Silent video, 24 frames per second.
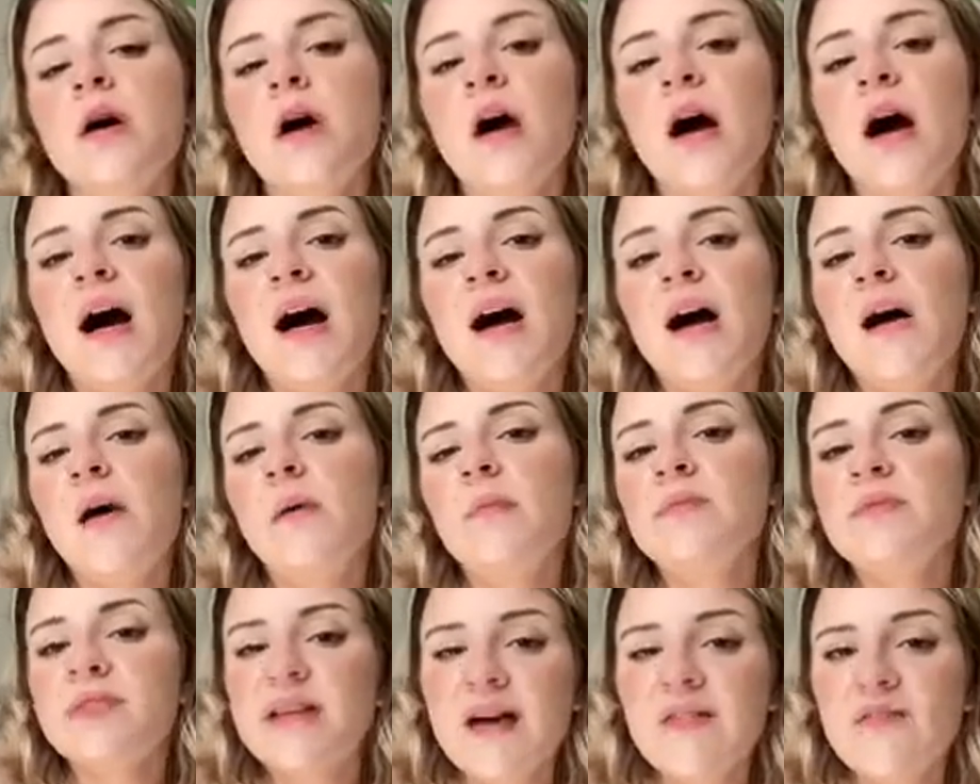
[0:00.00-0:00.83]

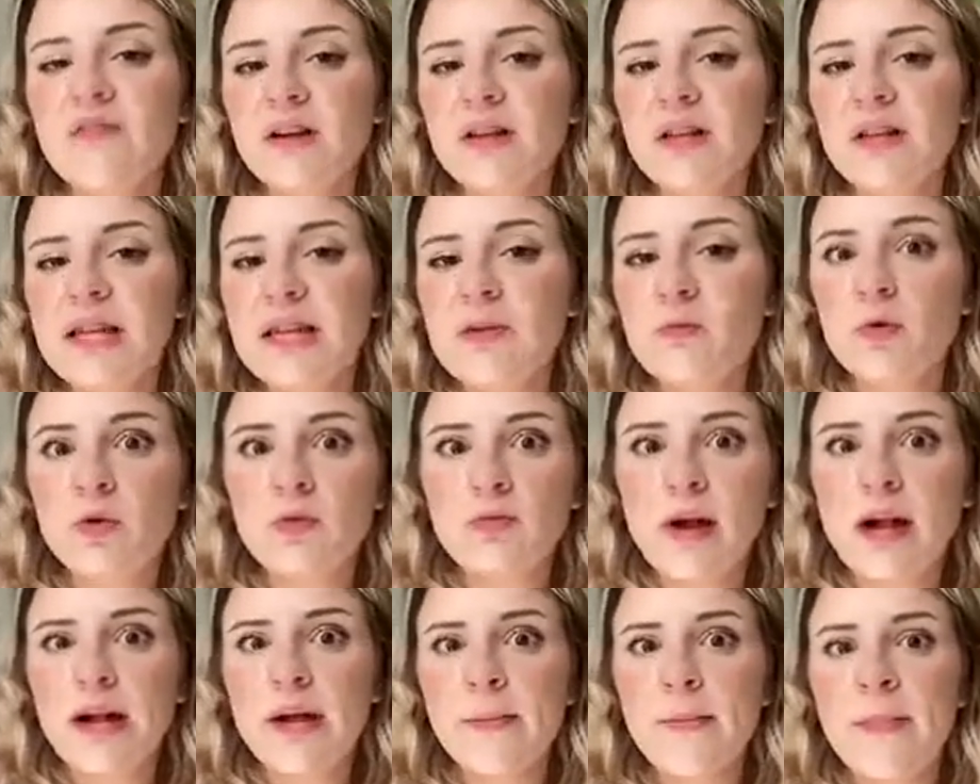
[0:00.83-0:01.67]
definitely would
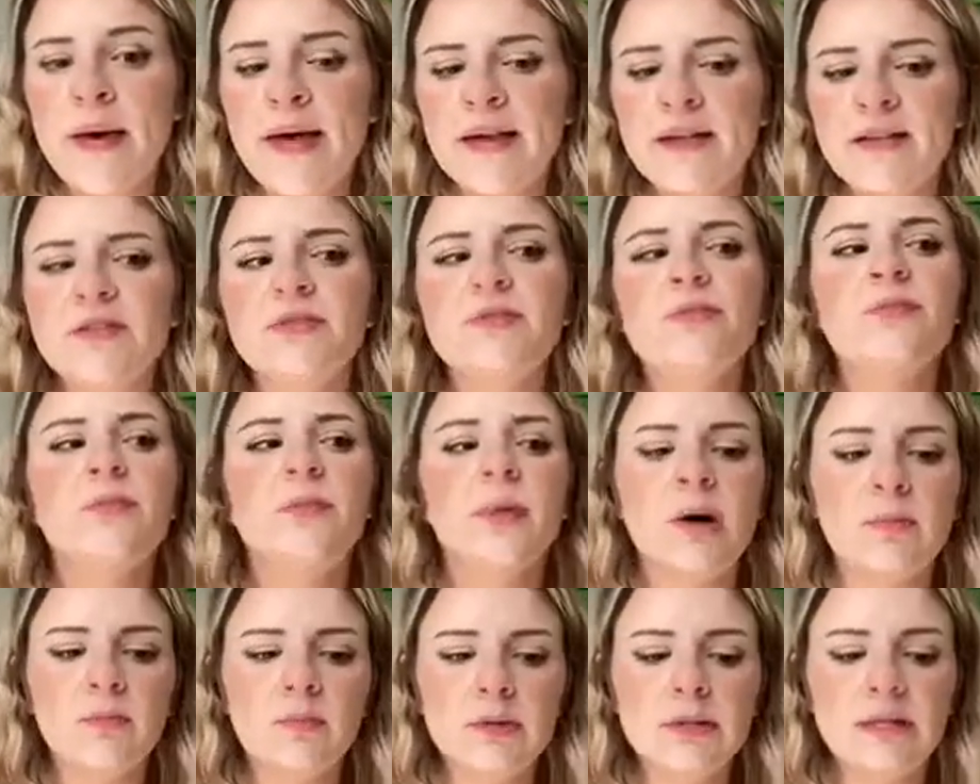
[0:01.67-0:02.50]
recommend
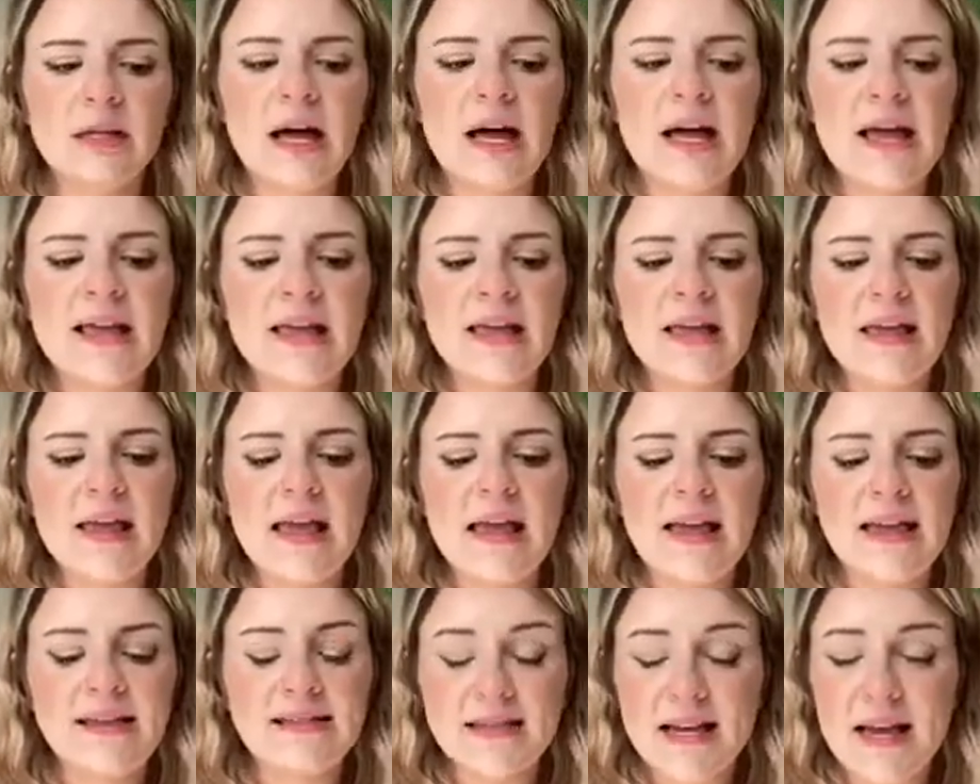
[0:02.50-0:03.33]
applying
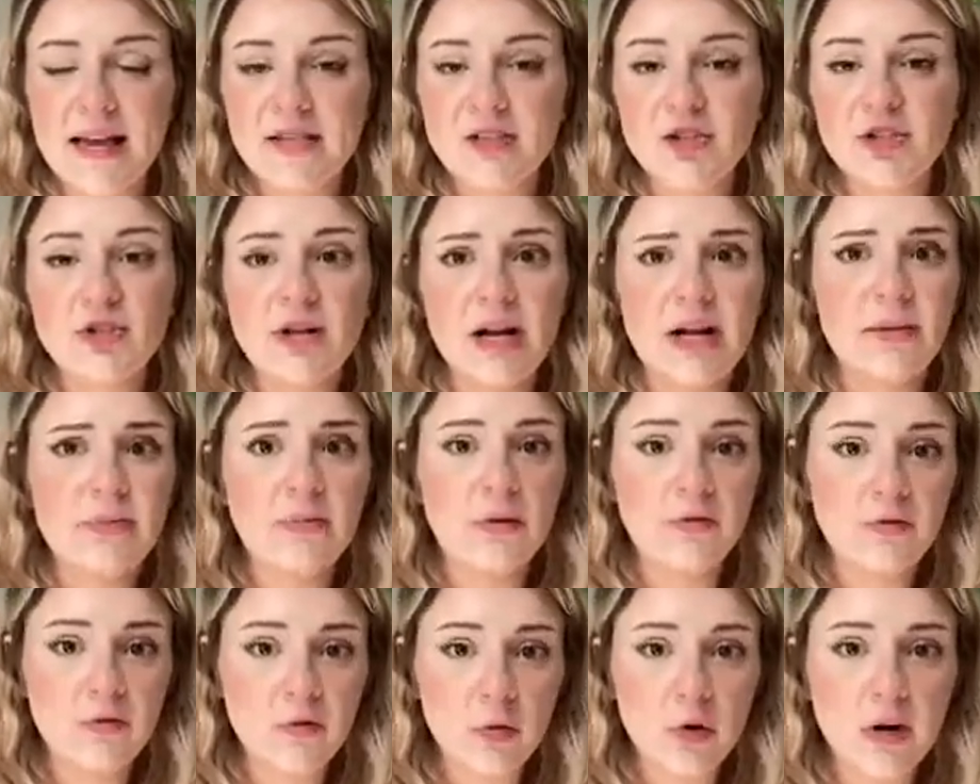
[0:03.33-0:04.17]
a test strand
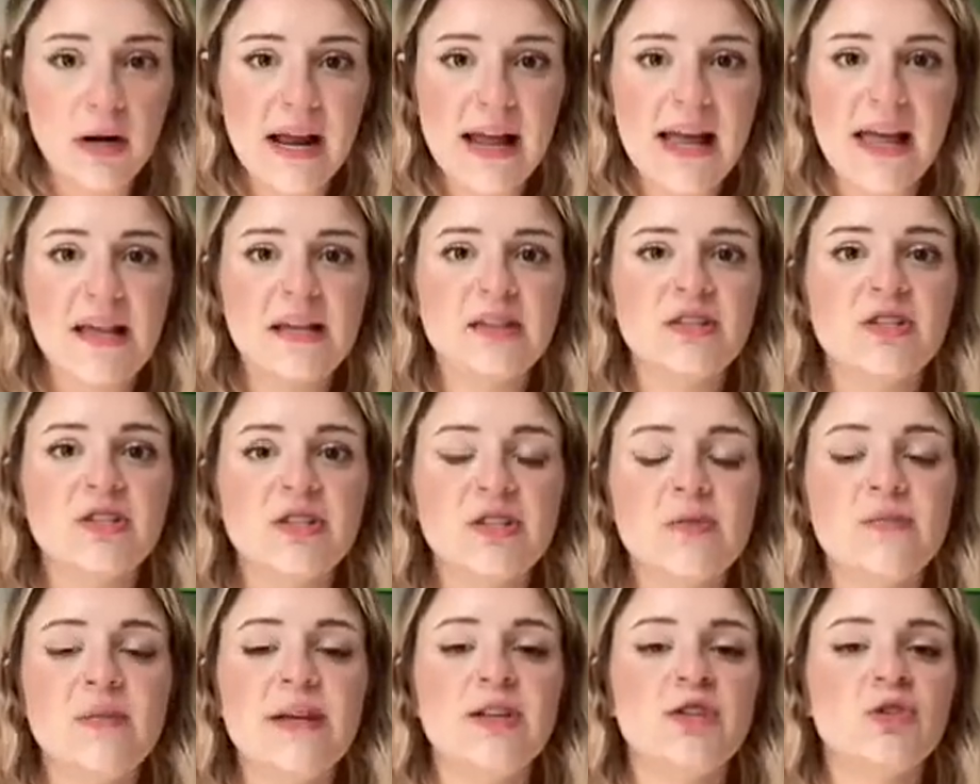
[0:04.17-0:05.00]
beforehand,
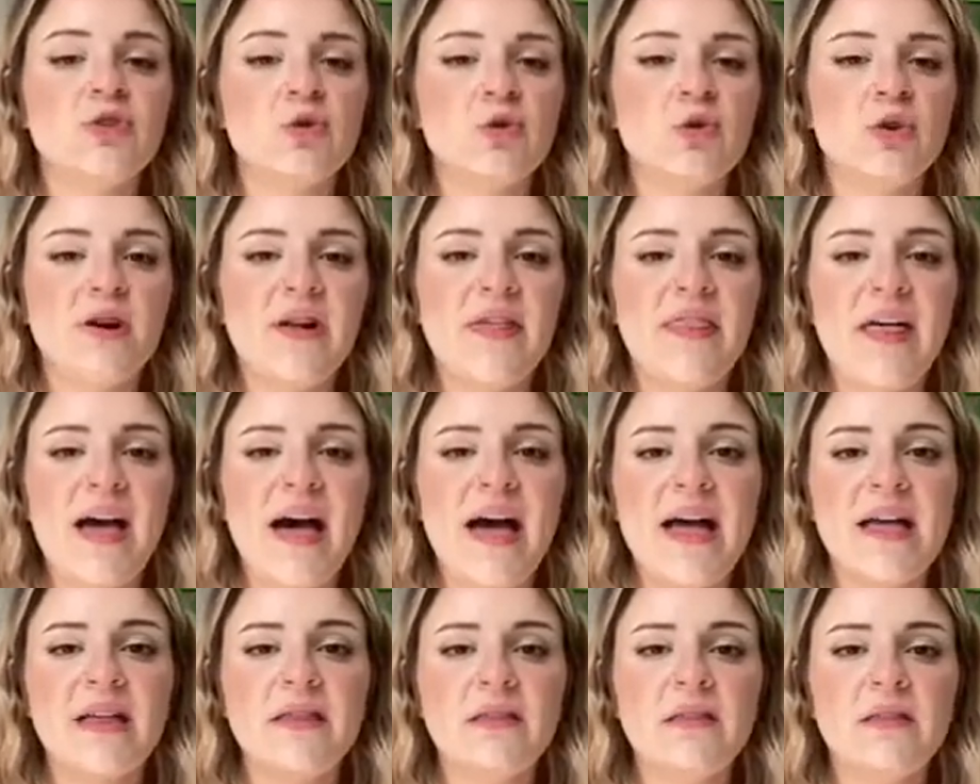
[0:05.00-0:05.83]
just to make sure
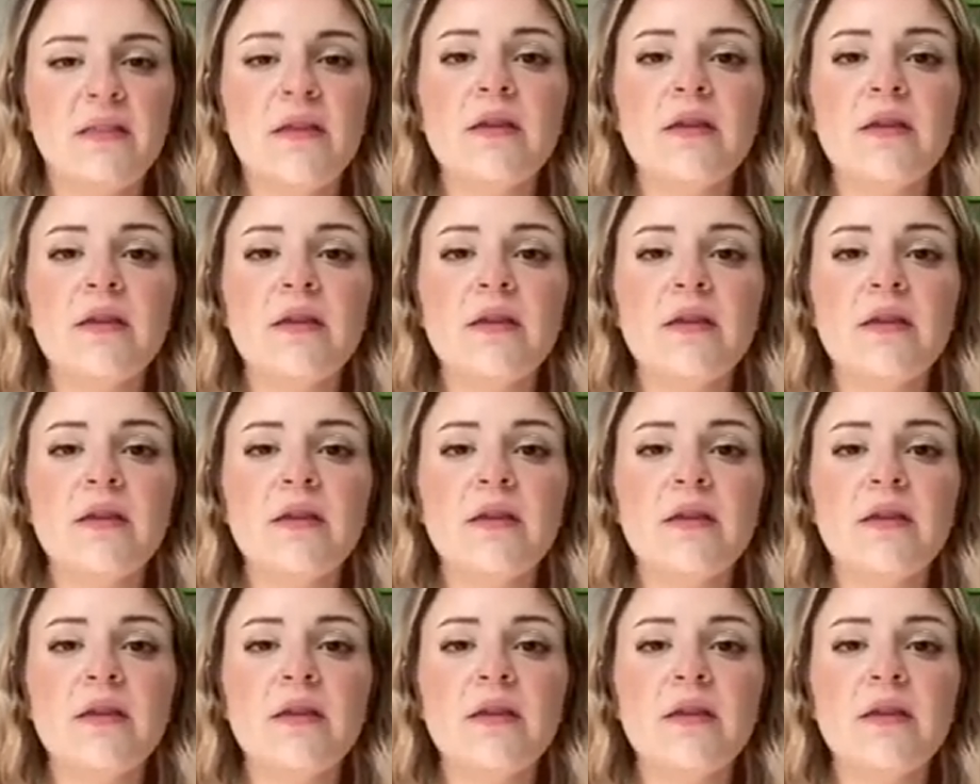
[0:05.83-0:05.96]
that,